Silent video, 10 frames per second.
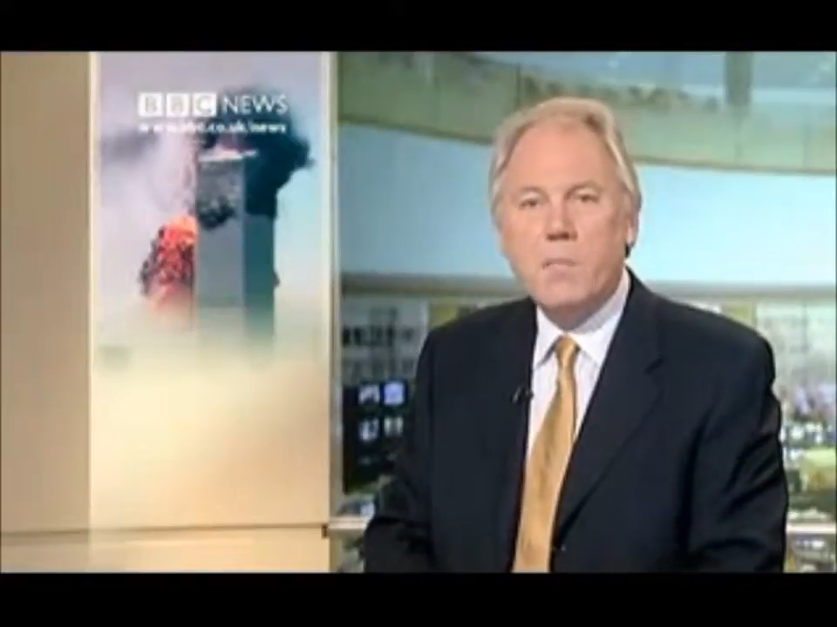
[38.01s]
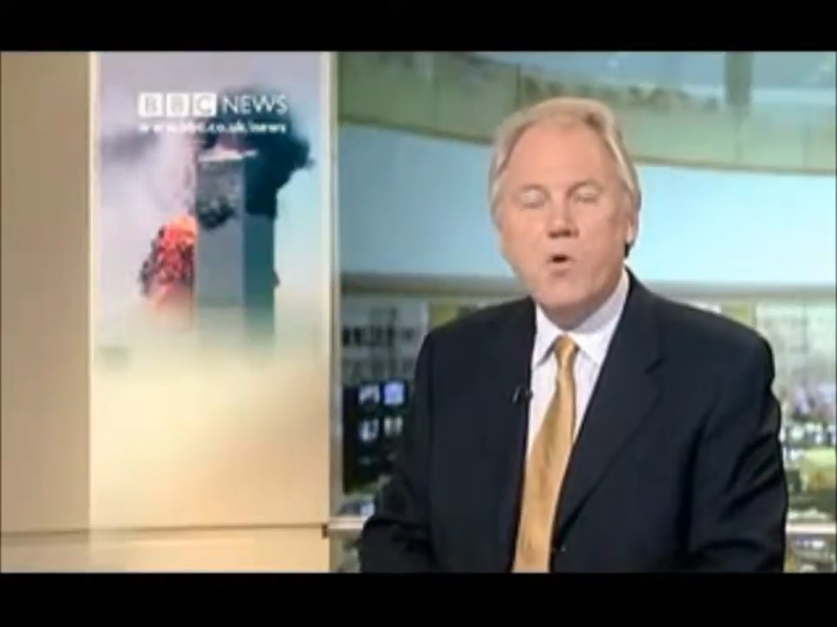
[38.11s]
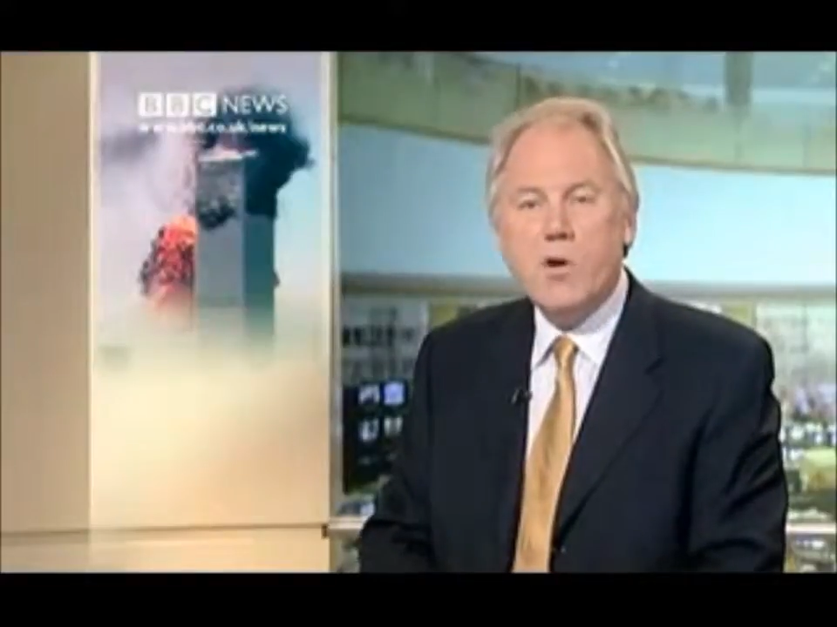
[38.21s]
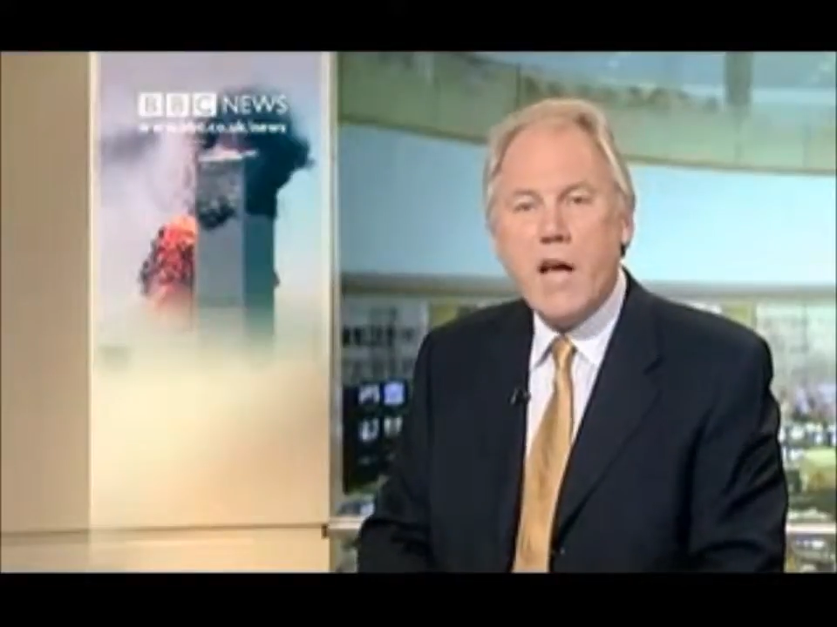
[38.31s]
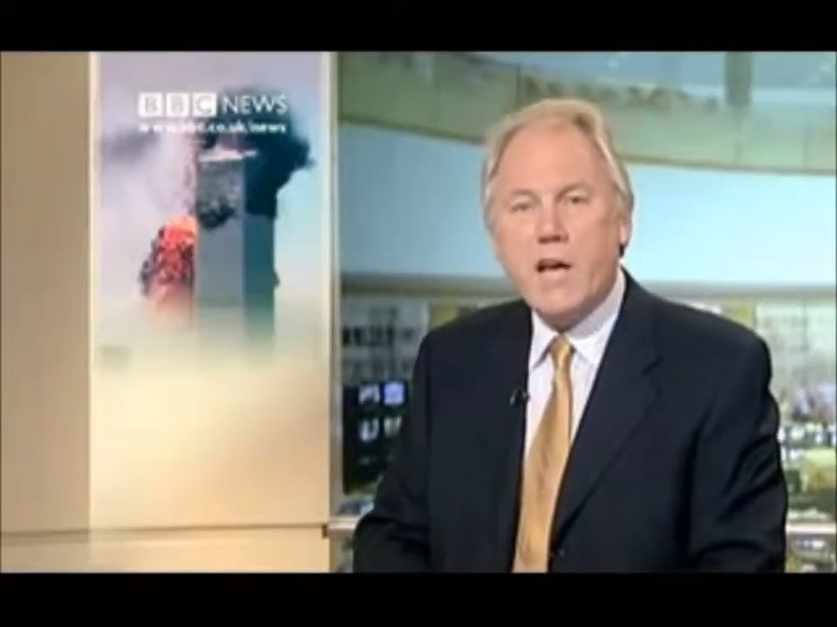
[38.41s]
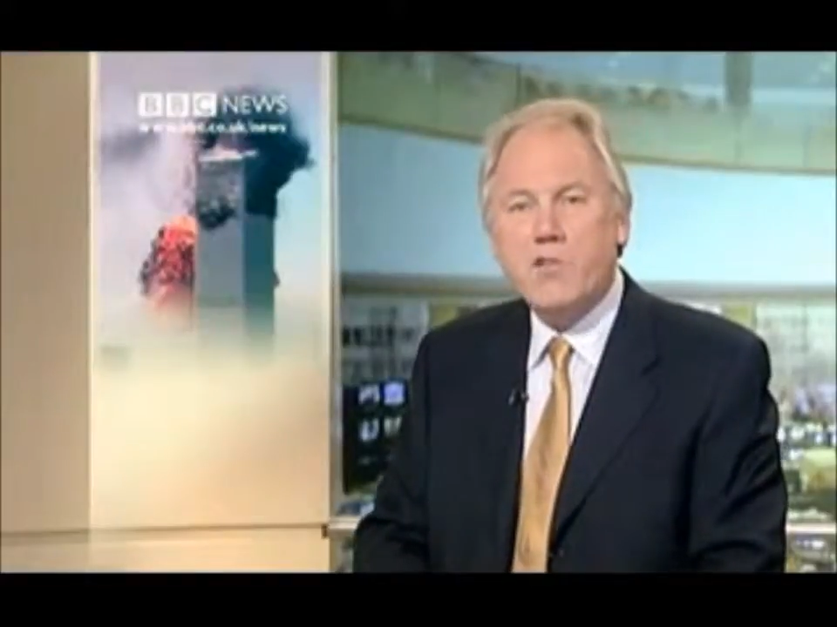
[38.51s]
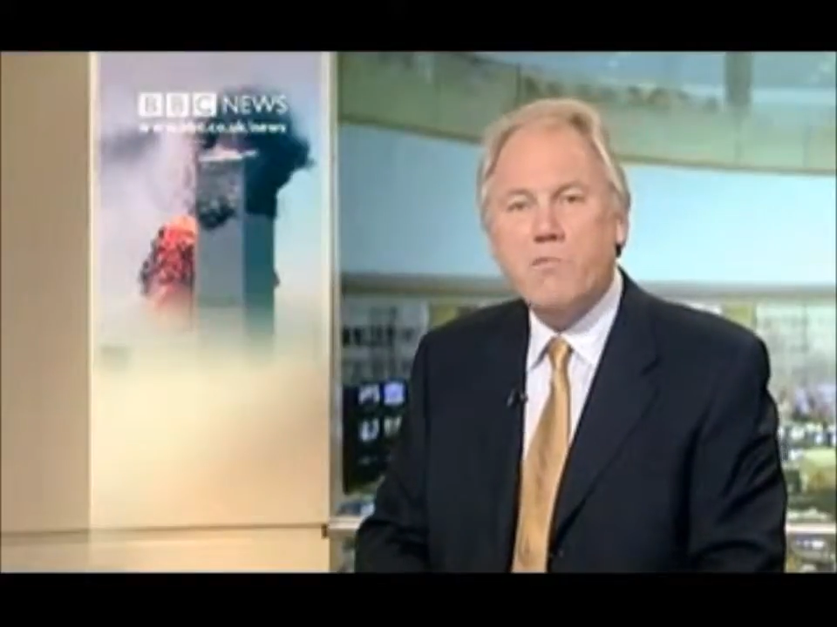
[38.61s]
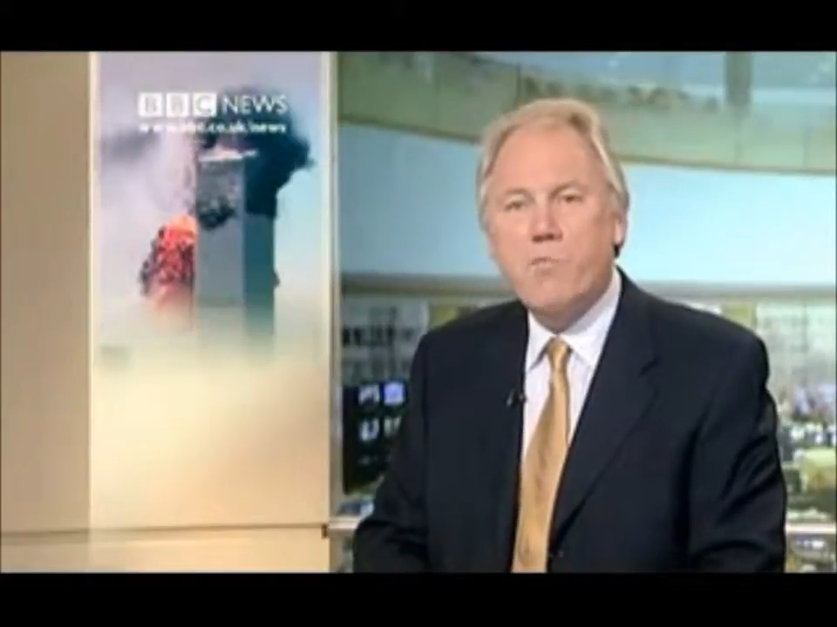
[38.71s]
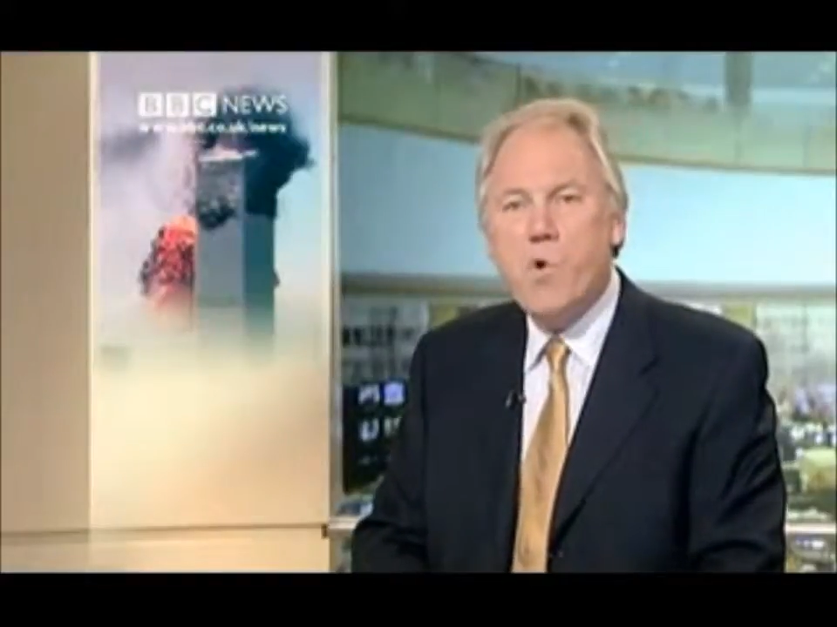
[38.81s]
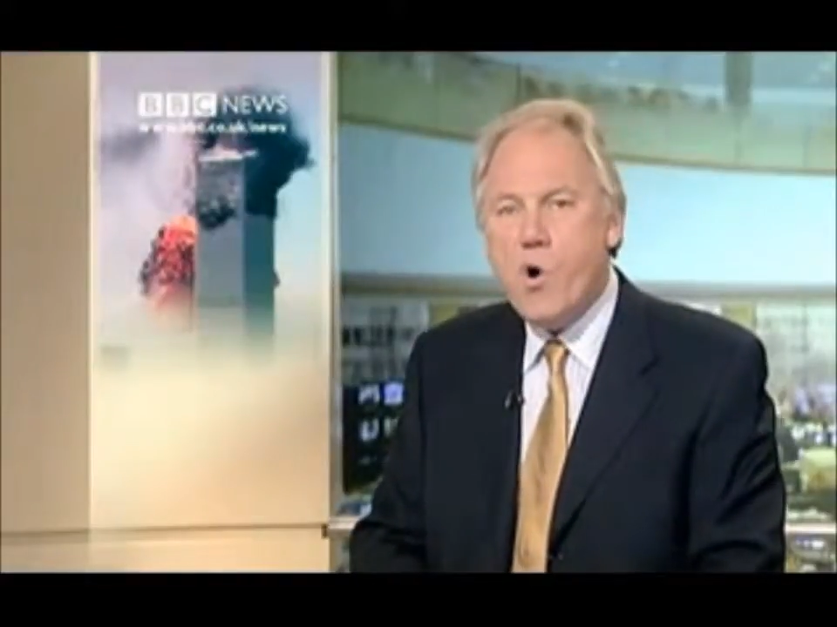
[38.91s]
more an
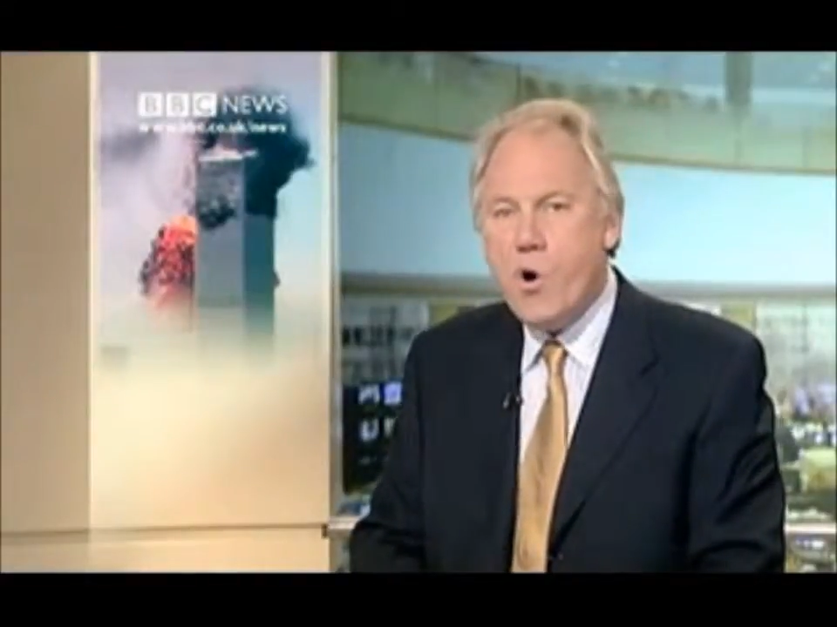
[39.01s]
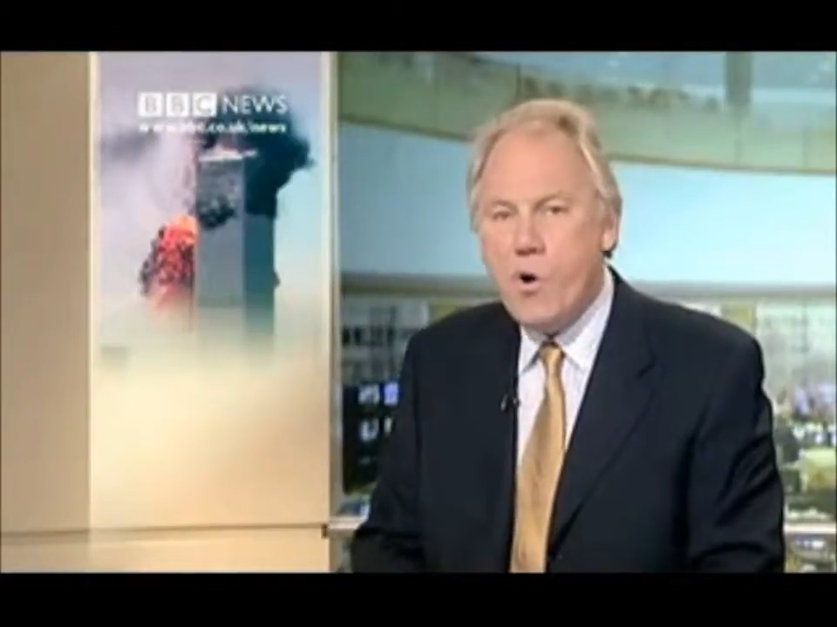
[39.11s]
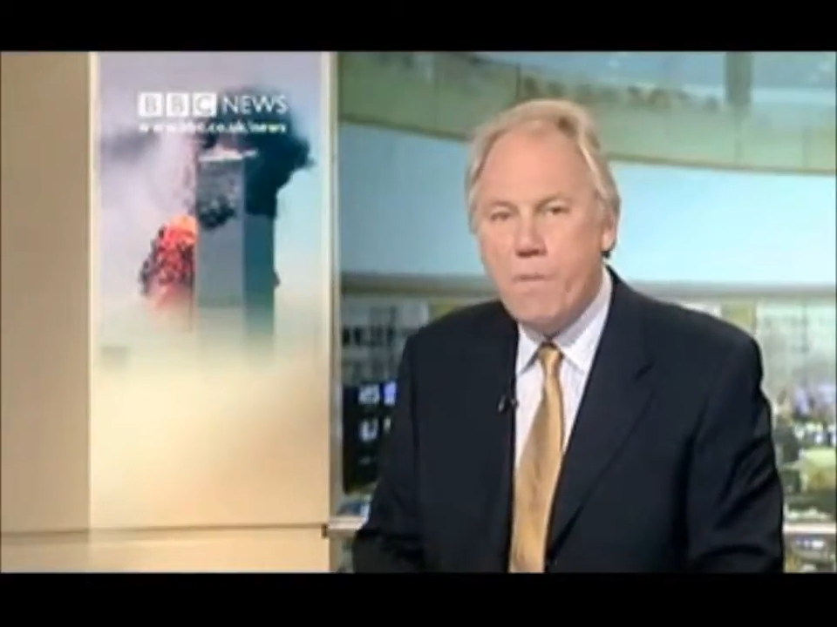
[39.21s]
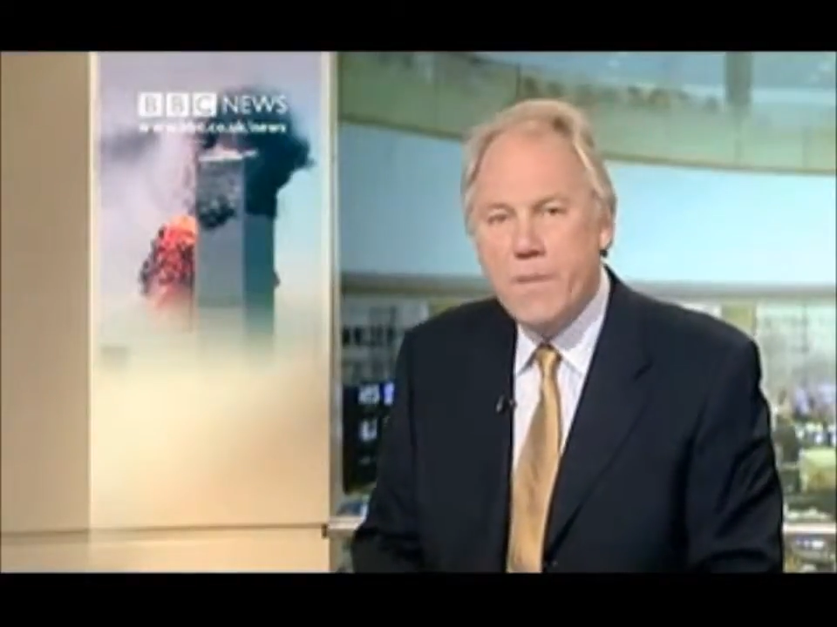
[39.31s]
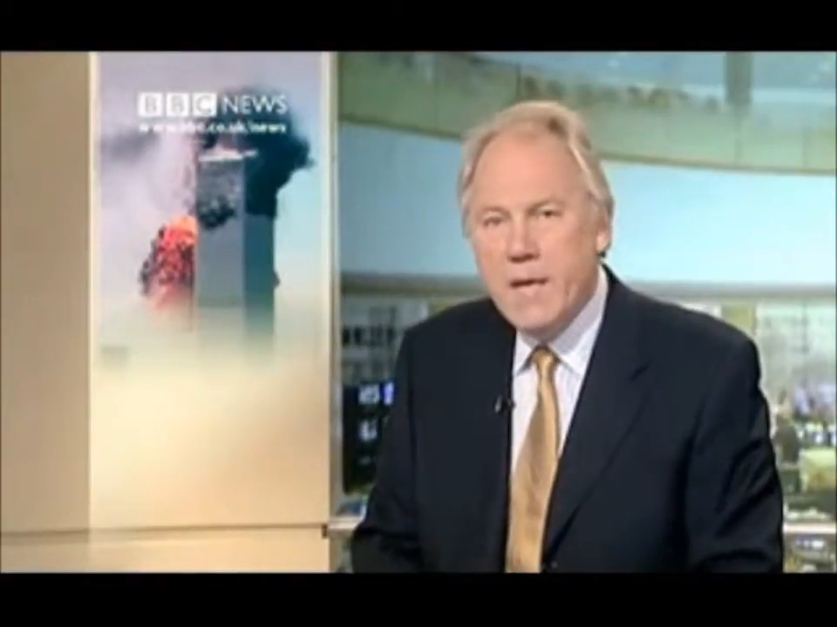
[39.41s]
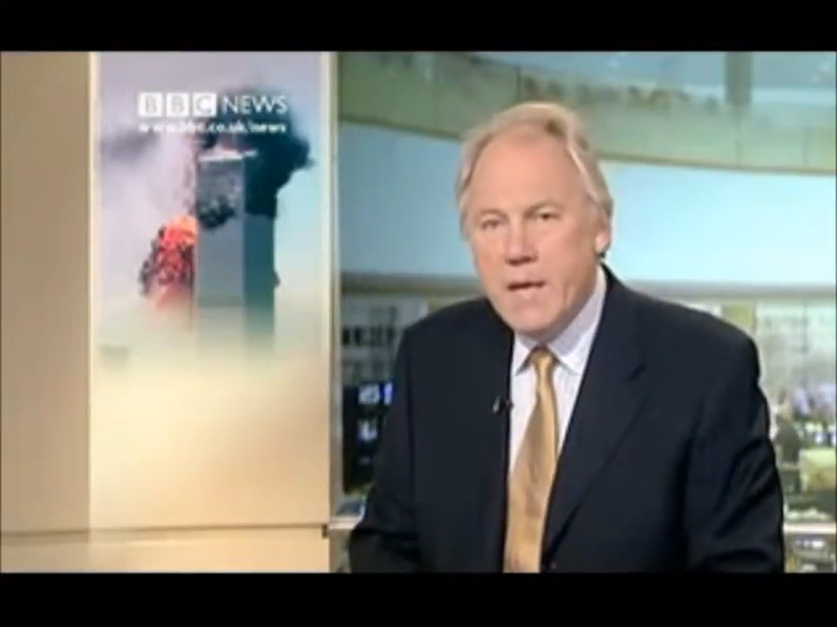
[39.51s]
act of war.